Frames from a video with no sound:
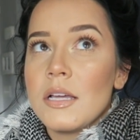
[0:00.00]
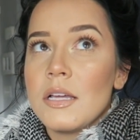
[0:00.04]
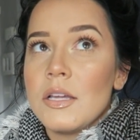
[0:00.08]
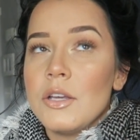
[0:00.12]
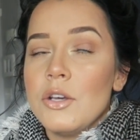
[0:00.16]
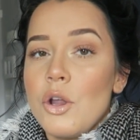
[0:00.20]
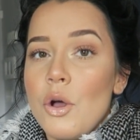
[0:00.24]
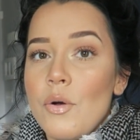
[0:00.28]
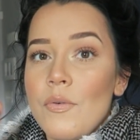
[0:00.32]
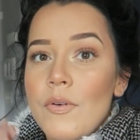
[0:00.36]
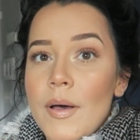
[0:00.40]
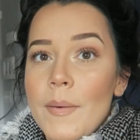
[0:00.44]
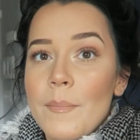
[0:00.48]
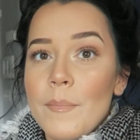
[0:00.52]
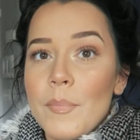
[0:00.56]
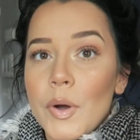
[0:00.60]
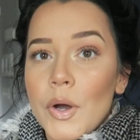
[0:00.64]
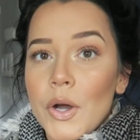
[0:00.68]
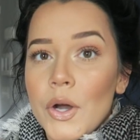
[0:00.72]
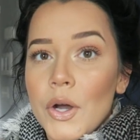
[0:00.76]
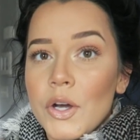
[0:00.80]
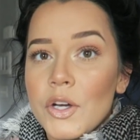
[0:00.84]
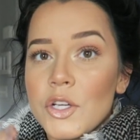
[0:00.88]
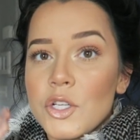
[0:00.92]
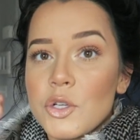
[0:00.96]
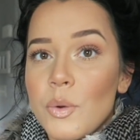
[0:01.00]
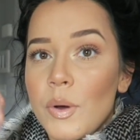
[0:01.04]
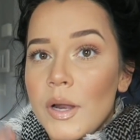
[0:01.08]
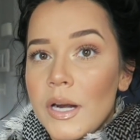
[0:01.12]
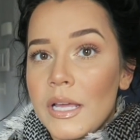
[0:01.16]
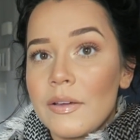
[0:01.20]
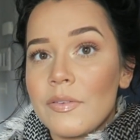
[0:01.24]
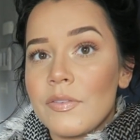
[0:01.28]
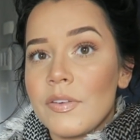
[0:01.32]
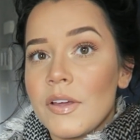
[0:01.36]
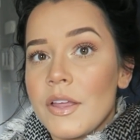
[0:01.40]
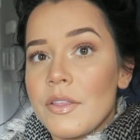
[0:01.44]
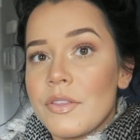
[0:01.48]
November
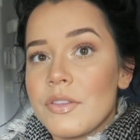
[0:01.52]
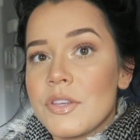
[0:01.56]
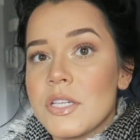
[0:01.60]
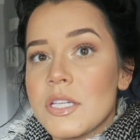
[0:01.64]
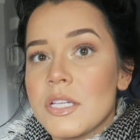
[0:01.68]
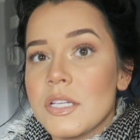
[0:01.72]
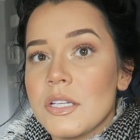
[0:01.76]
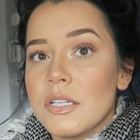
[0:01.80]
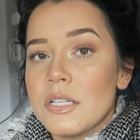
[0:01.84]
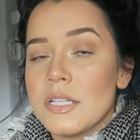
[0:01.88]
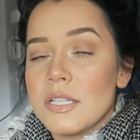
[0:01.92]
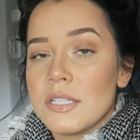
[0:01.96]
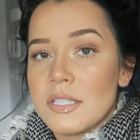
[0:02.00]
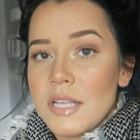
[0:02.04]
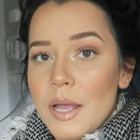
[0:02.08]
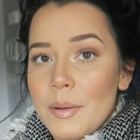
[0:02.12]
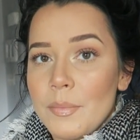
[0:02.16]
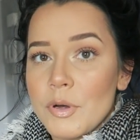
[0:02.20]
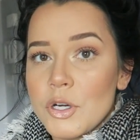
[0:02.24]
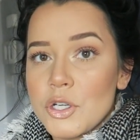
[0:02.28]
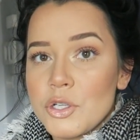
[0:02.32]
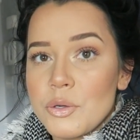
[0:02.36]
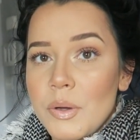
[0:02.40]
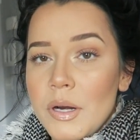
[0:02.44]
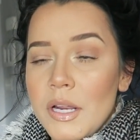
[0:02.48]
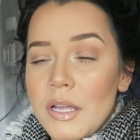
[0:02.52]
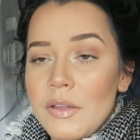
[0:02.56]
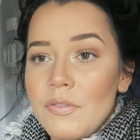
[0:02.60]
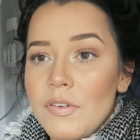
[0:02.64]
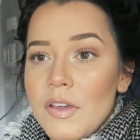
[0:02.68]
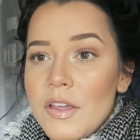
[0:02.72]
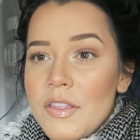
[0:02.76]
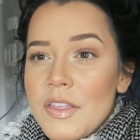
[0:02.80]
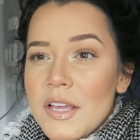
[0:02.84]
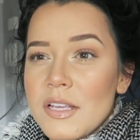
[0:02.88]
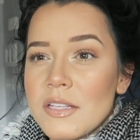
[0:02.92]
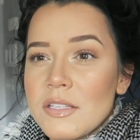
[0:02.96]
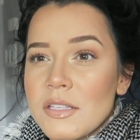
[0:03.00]
twenty-fifth to December
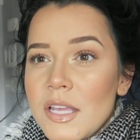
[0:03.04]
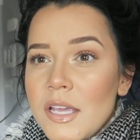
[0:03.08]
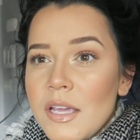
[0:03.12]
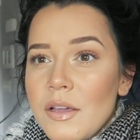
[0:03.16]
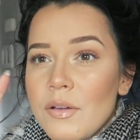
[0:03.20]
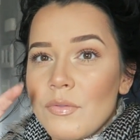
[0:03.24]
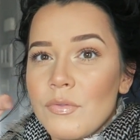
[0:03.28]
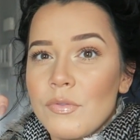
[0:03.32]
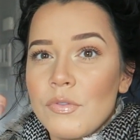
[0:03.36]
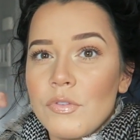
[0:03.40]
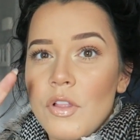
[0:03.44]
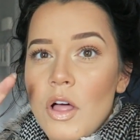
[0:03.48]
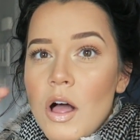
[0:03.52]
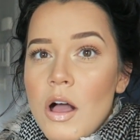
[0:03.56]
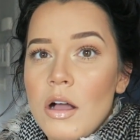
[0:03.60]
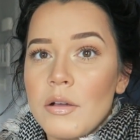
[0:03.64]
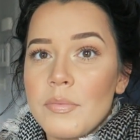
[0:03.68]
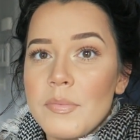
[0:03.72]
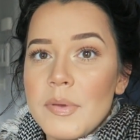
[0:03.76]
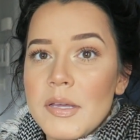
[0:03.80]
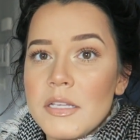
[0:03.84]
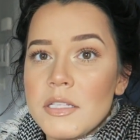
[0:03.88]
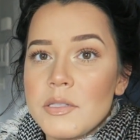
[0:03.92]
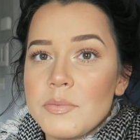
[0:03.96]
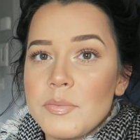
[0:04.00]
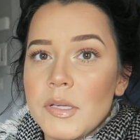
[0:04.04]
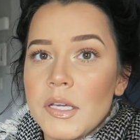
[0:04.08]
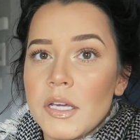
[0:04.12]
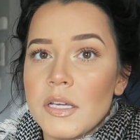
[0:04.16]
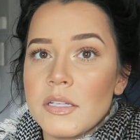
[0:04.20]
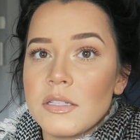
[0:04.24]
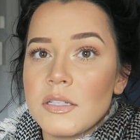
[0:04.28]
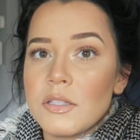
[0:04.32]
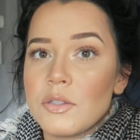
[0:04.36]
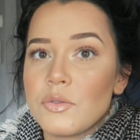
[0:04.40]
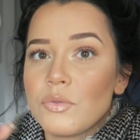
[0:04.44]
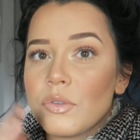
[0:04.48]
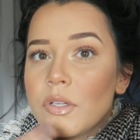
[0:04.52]
twenty-fifth as like Vlogmas,
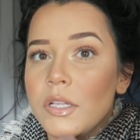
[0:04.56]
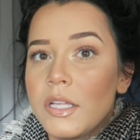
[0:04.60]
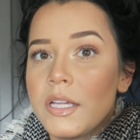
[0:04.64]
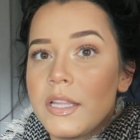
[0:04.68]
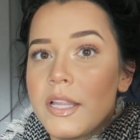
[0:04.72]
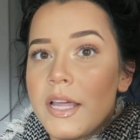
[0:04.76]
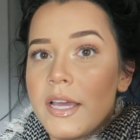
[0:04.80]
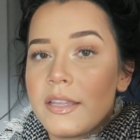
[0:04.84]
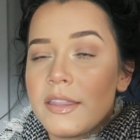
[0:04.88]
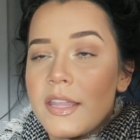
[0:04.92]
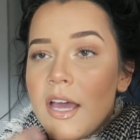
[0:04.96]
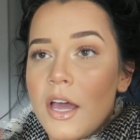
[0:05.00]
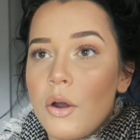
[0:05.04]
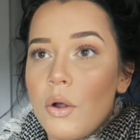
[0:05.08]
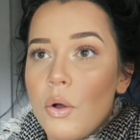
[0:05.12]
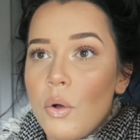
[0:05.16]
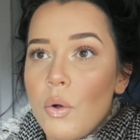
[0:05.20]
because it's really like that